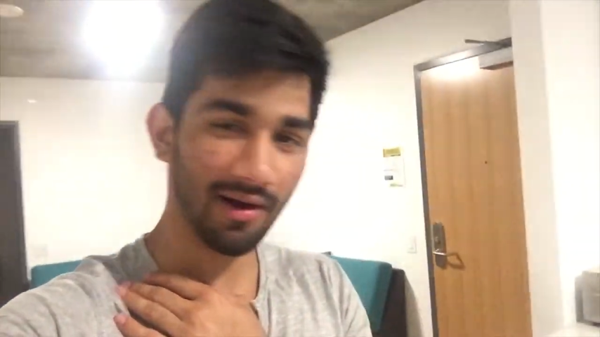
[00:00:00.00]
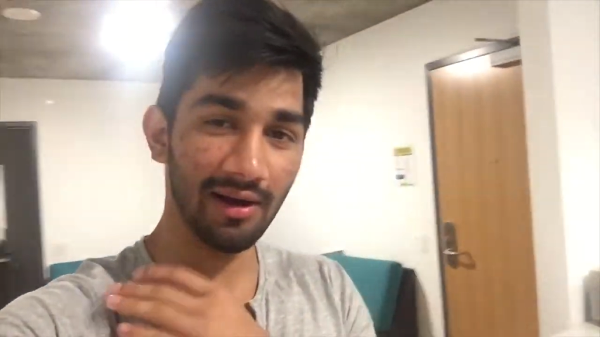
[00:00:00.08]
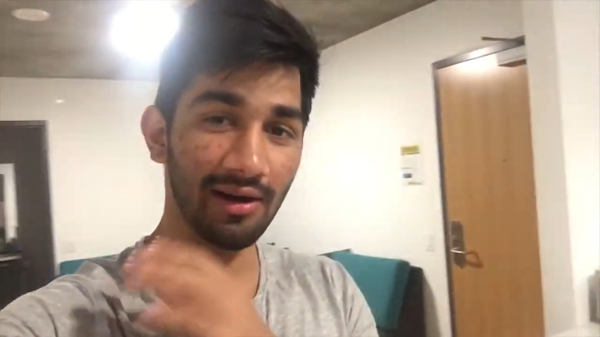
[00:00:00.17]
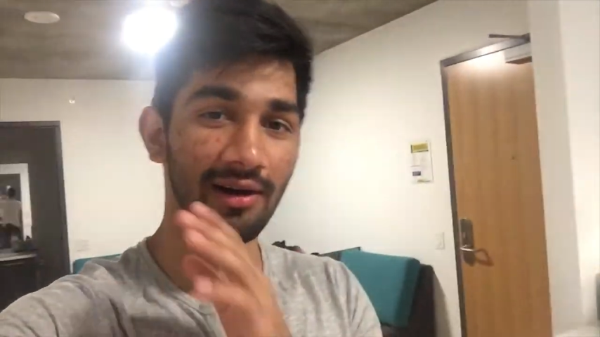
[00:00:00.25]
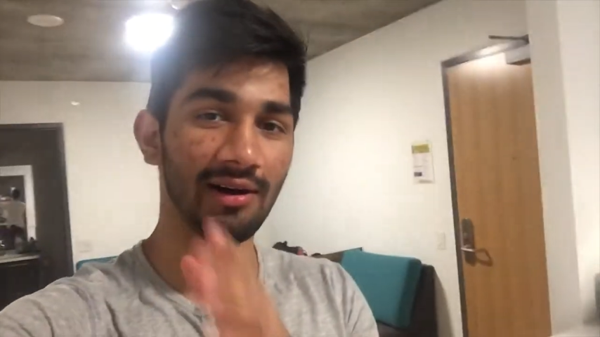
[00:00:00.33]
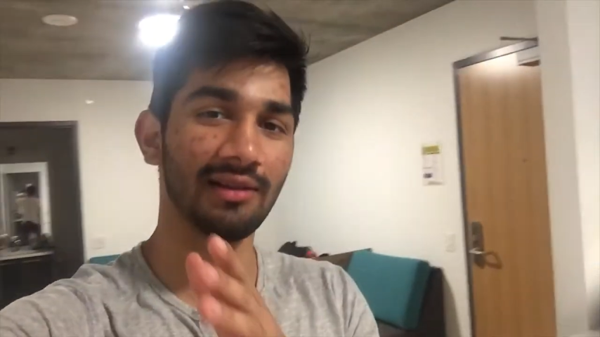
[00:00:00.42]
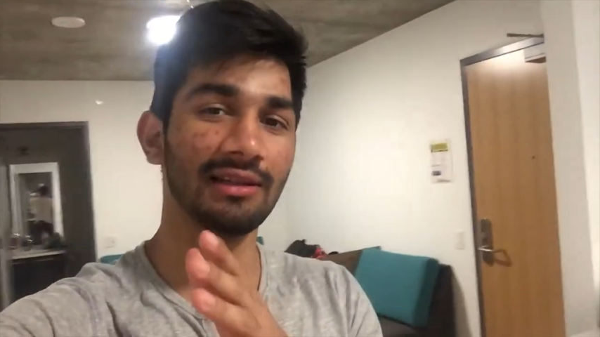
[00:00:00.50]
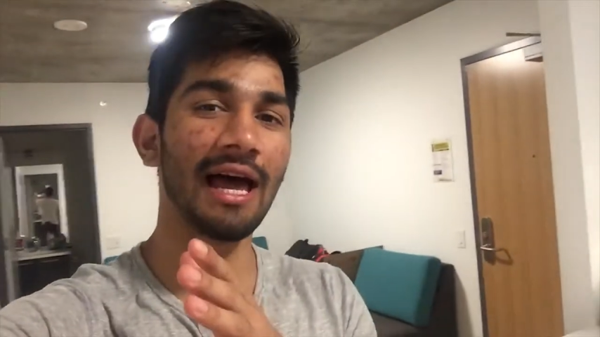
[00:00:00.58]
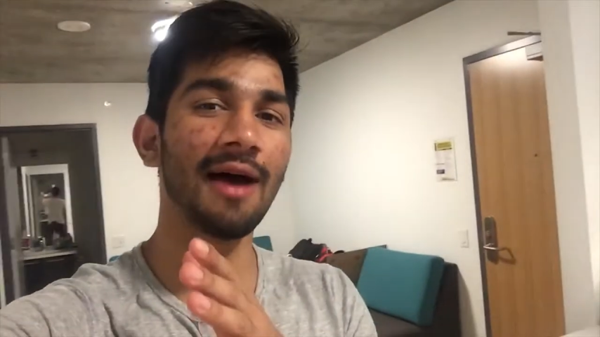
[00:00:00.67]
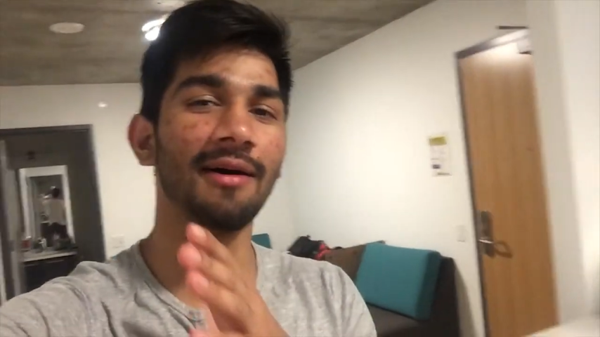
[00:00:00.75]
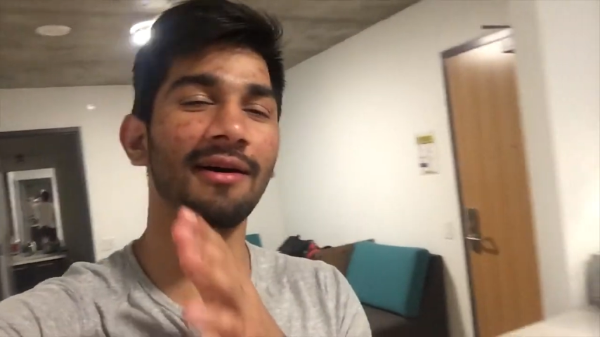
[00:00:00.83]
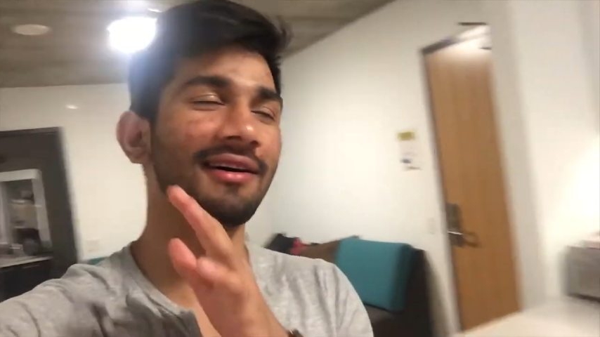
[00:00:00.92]

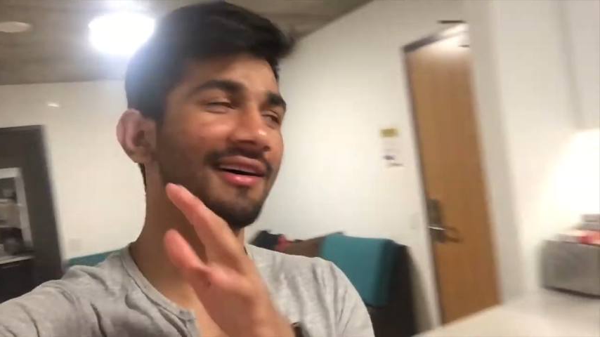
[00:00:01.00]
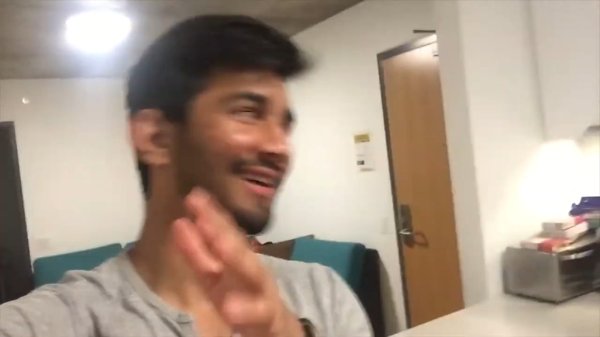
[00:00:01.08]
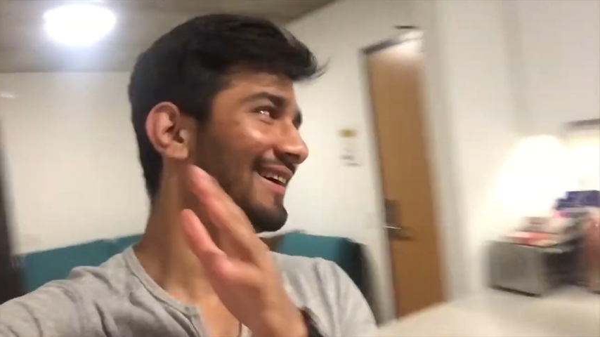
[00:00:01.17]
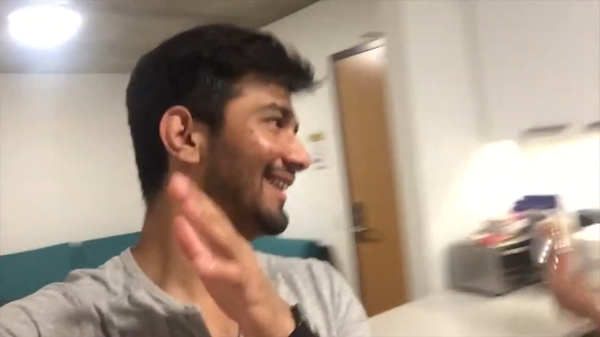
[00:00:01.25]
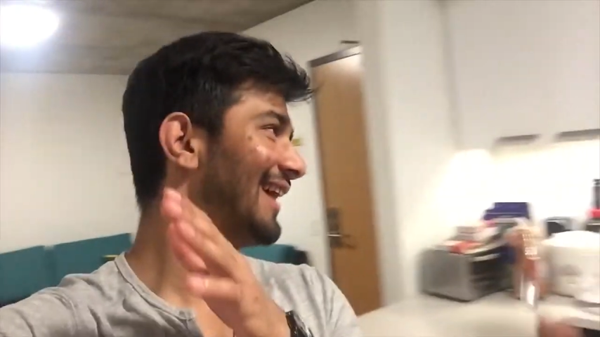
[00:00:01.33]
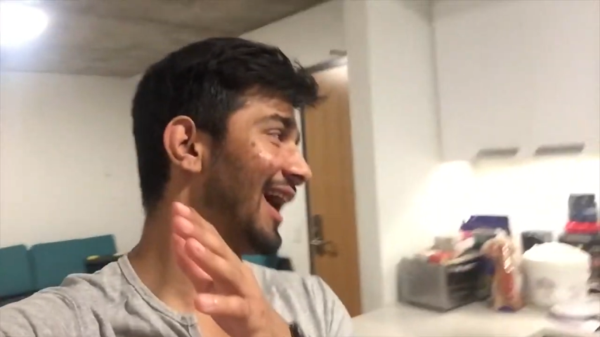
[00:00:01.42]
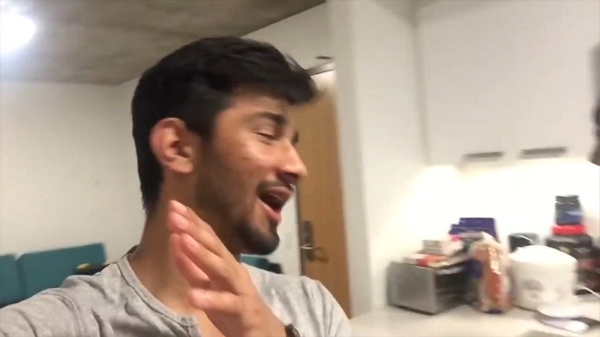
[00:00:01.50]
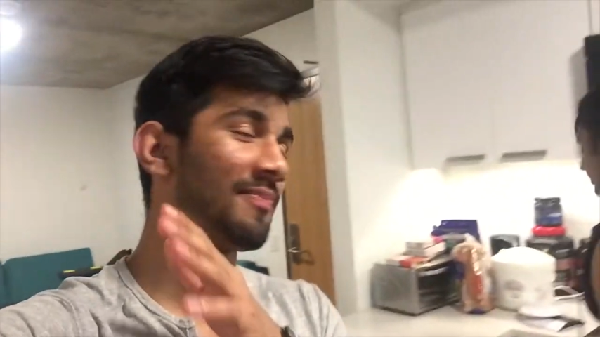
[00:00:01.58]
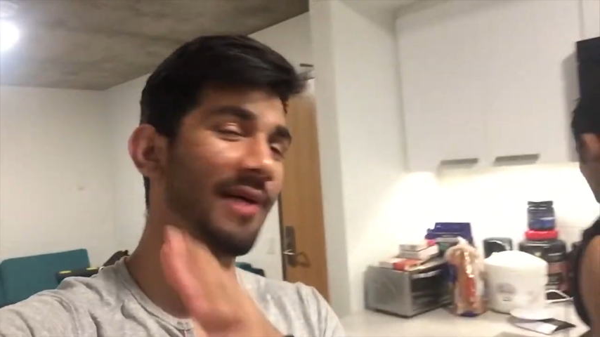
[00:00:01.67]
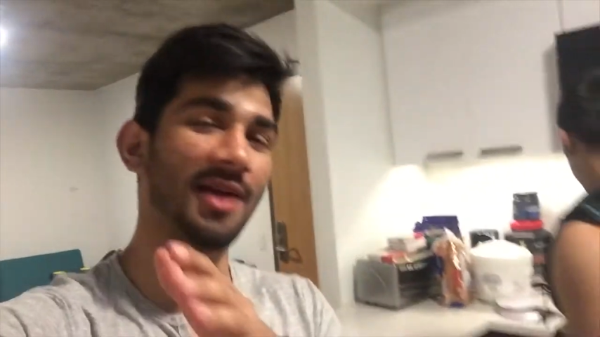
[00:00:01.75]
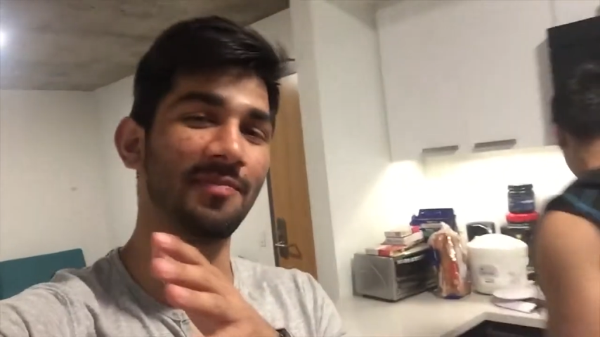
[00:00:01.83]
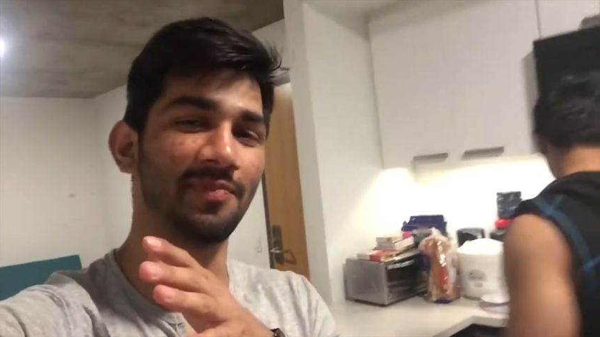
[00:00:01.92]

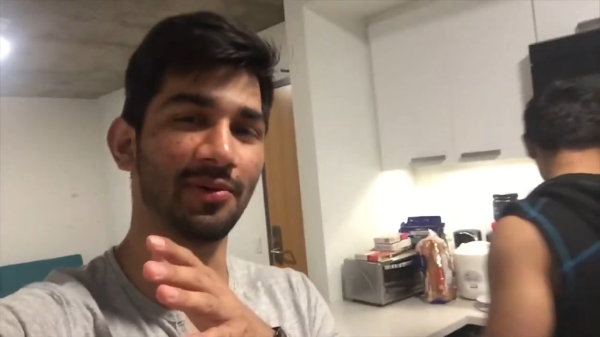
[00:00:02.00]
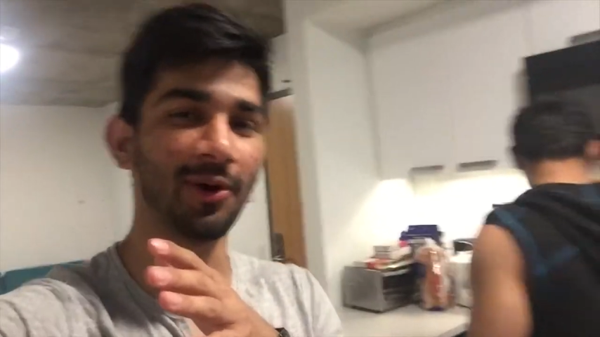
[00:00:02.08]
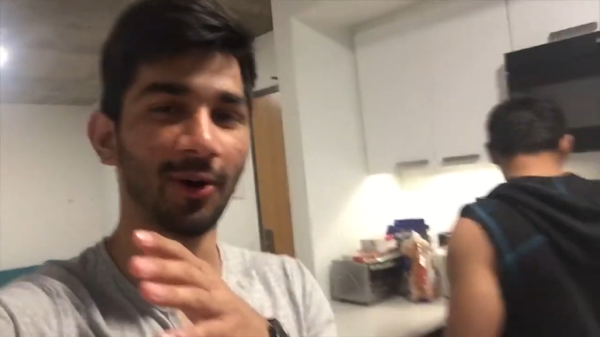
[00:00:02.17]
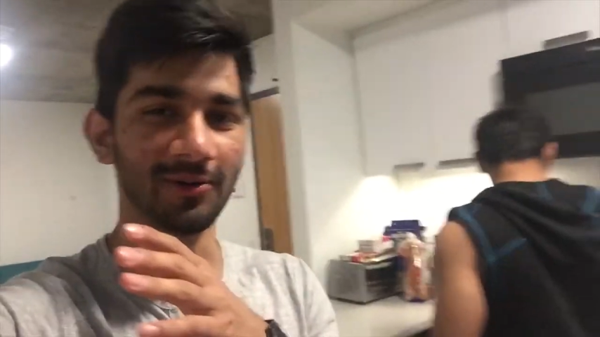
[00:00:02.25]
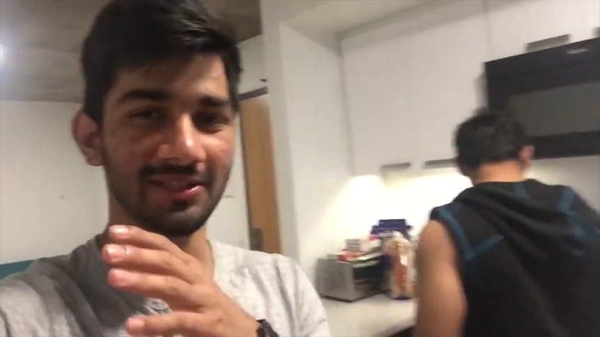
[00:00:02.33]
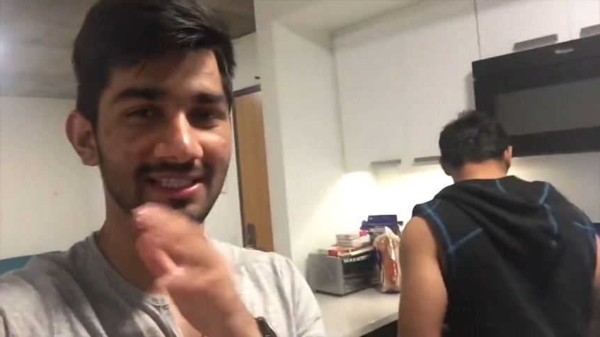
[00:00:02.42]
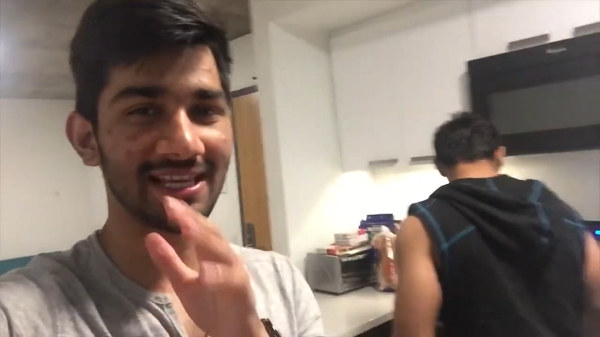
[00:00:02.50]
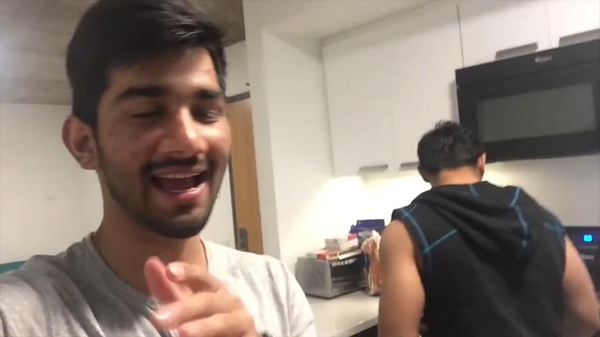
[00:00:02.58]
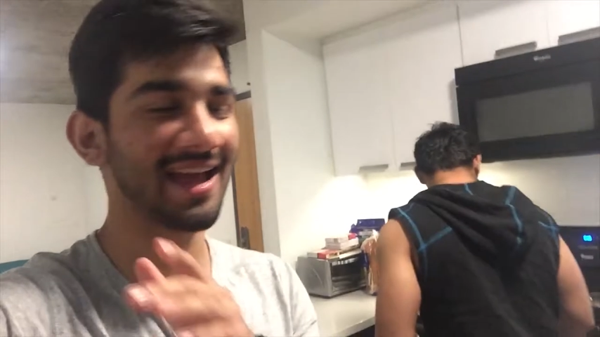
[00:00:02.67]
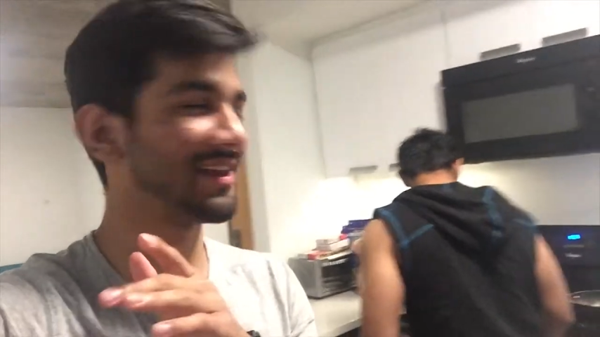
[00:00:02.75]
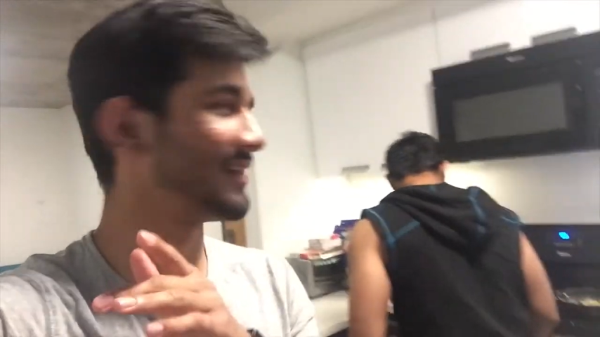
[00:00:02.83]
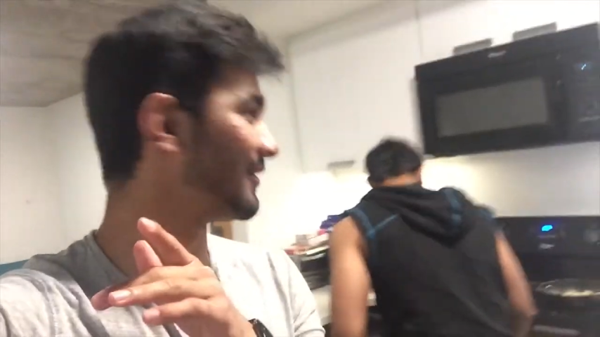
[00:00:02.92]
iPad Pro
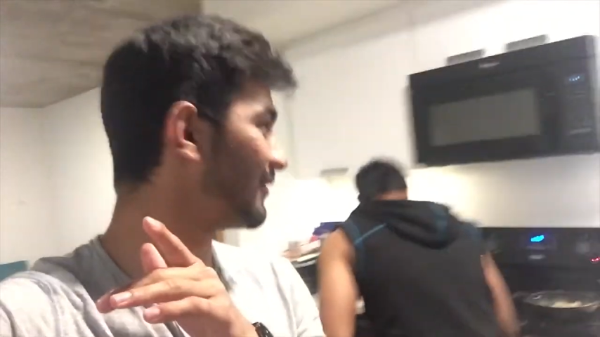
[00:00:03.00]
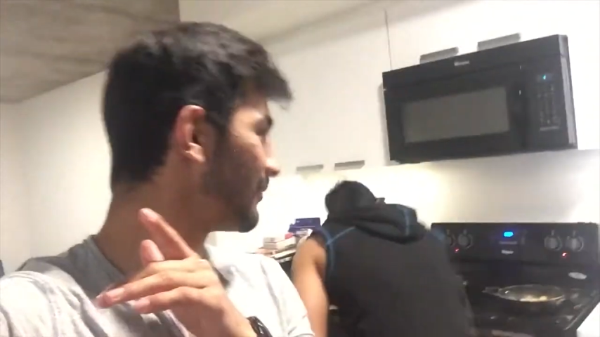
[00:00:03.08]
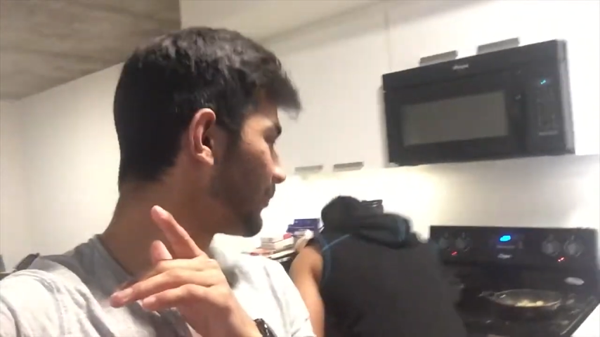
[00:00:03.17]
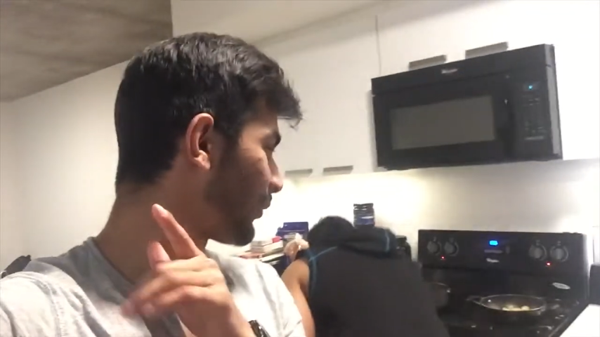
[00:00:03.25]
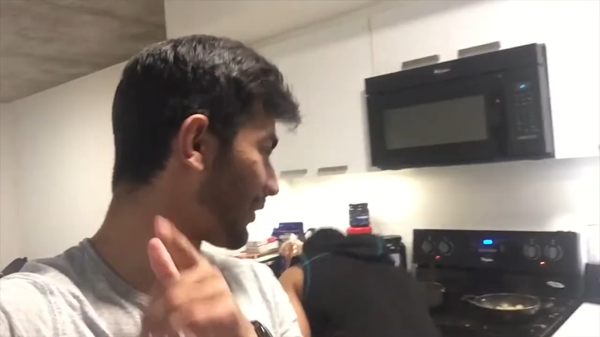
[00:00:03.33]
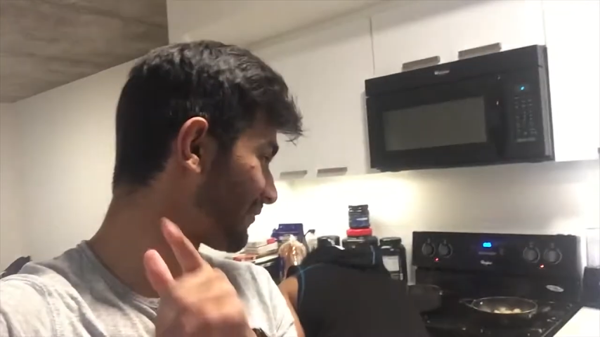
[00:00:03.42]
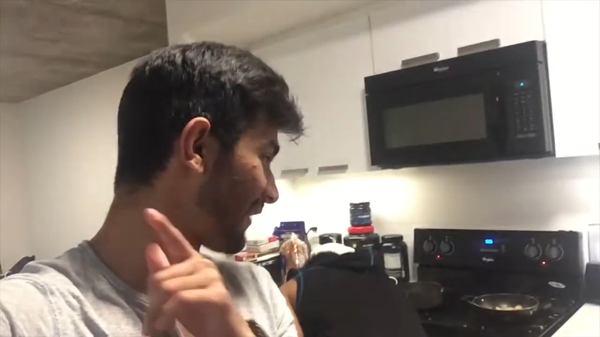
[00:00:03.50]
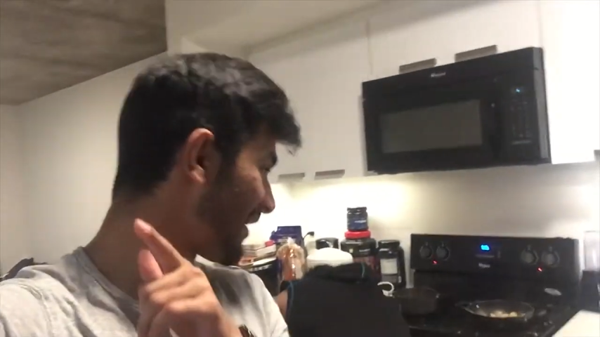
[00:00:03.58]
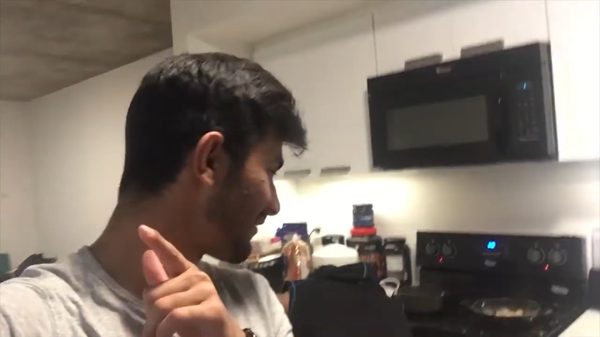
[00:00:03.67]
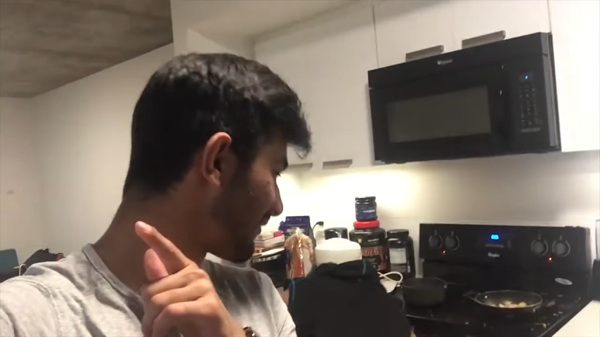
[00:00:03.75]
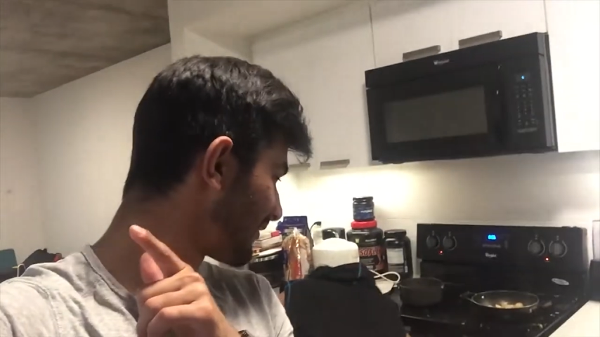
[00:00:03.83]
10.5.